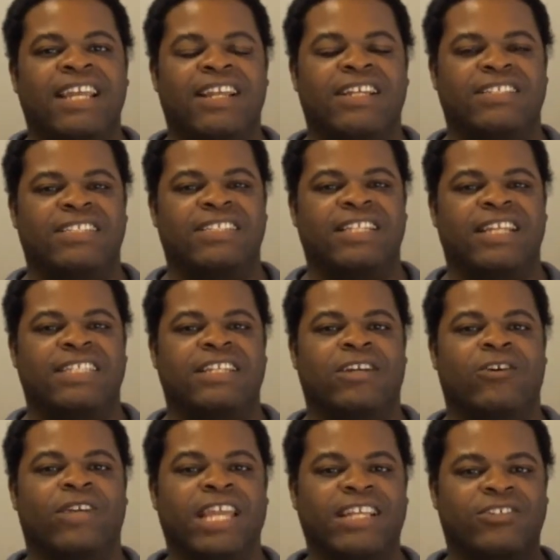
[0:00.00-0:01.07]
it's, they say,
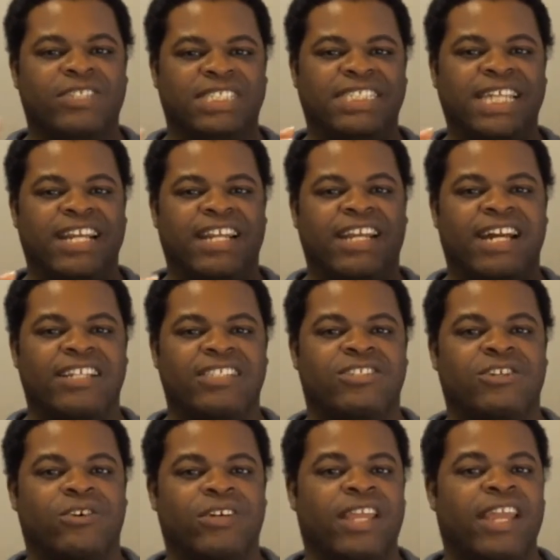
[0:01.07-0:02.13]
okay, it's on Staten Island.
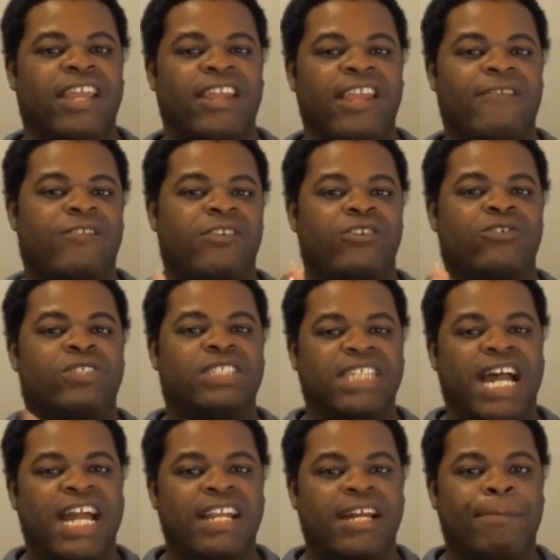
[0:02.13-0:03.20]
So, okay. if you
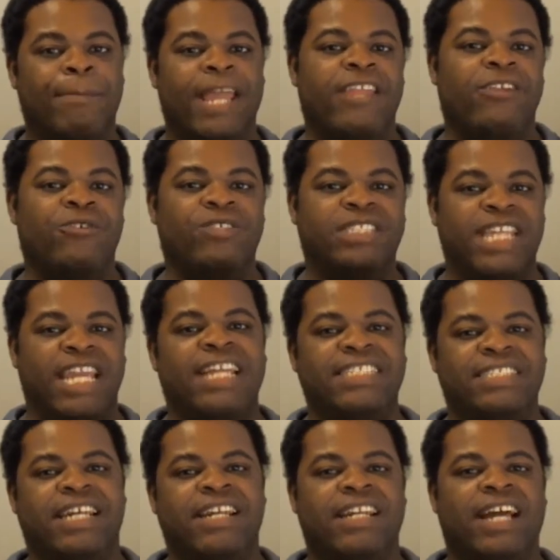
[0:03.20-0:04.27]
sign up and you stay in
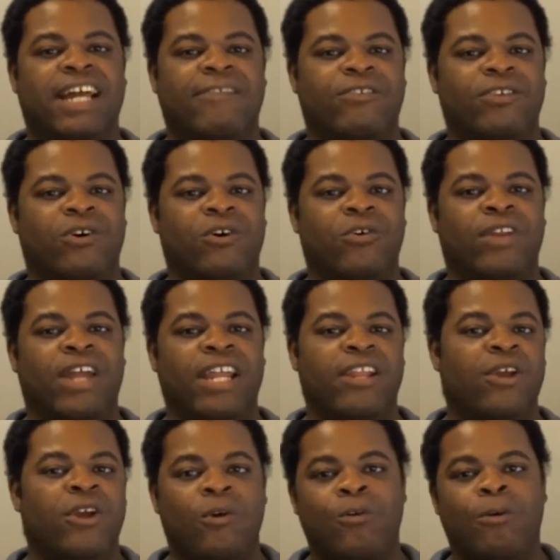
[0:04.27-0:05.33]
Staten Island for the whole night,
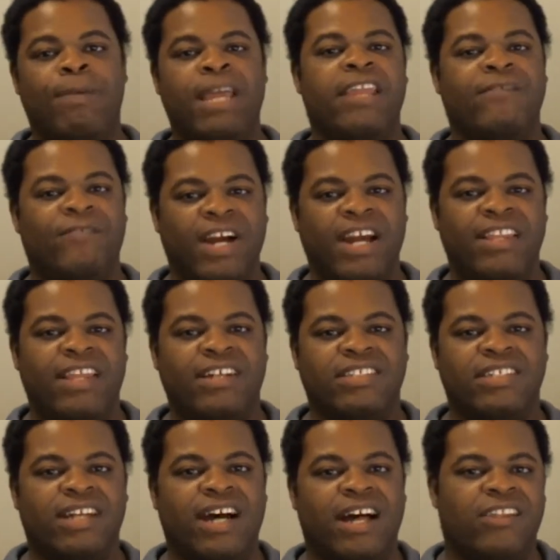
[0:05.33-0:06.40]
we'll pay you
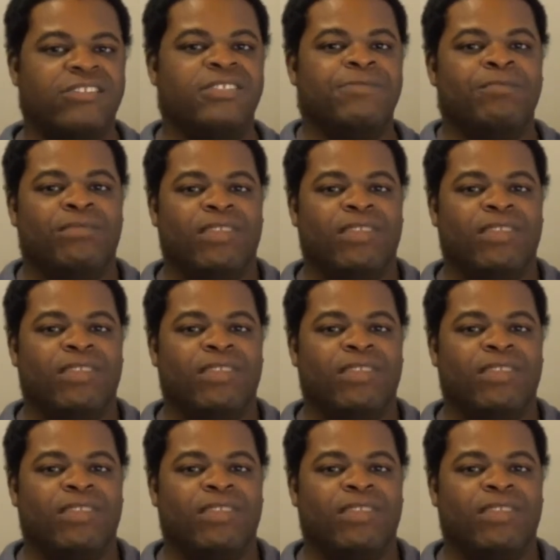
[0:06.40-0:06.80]
$5,000.